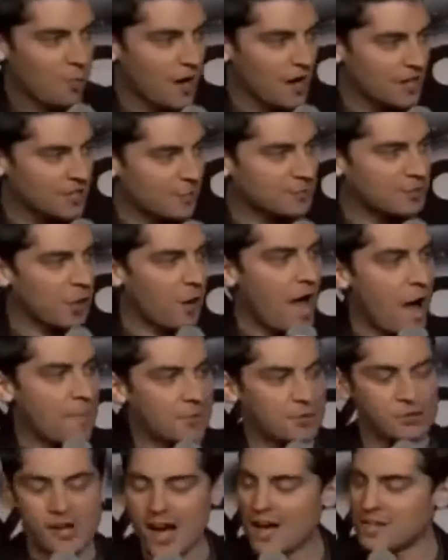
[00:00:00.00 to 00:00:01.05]
much. I'm so
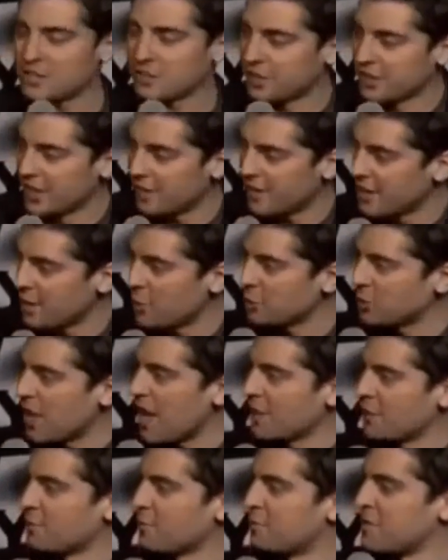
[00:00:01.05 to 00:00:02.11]
happy you guys are here. I know a
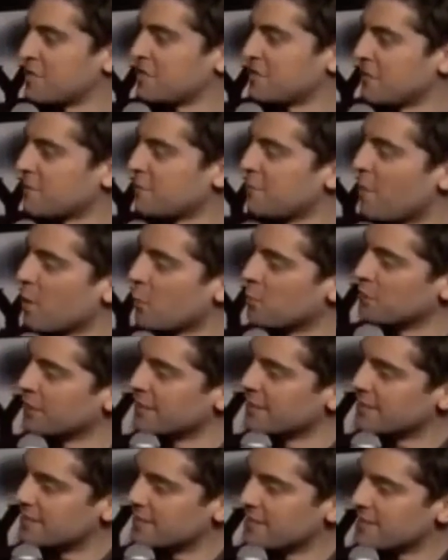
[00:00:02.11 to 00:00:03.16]
lot of you are visiting from other
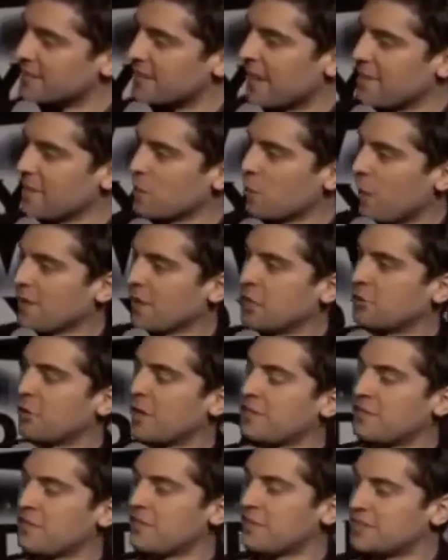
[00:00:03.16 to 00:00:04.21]
places. And I think one of the
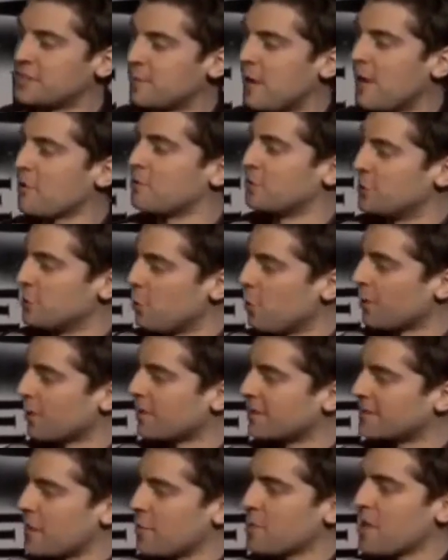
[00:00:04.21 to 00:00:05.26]
great things about New York
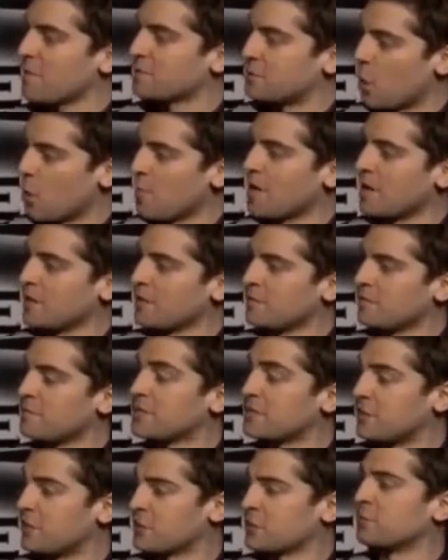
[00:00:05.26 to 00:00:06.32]
is that we have so many
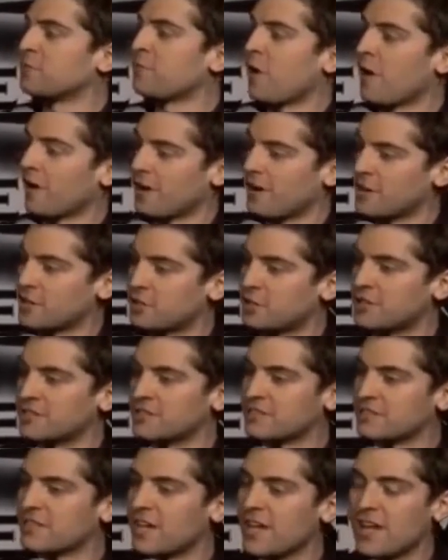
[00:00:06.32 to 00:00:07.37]
visitors from foreign
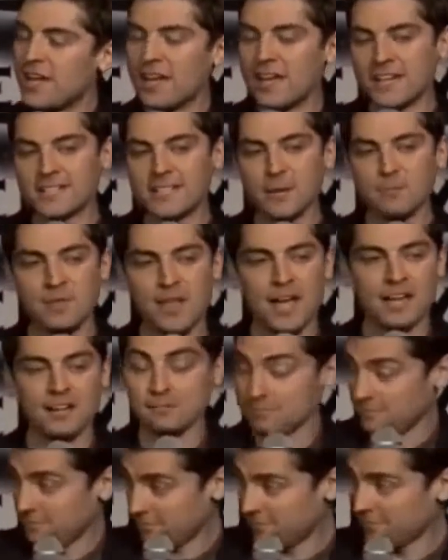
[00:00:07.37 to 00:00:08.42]
countries. Except that,
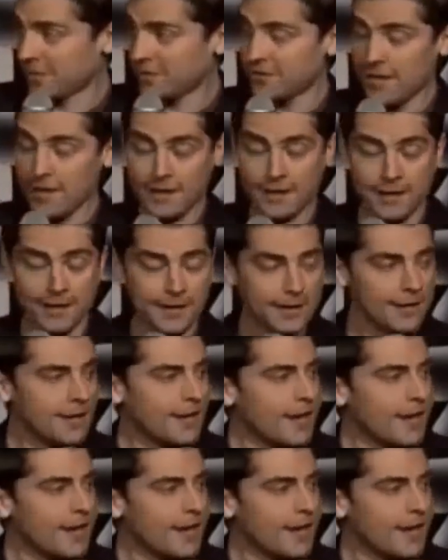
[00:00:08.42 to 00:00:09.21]
like that guy,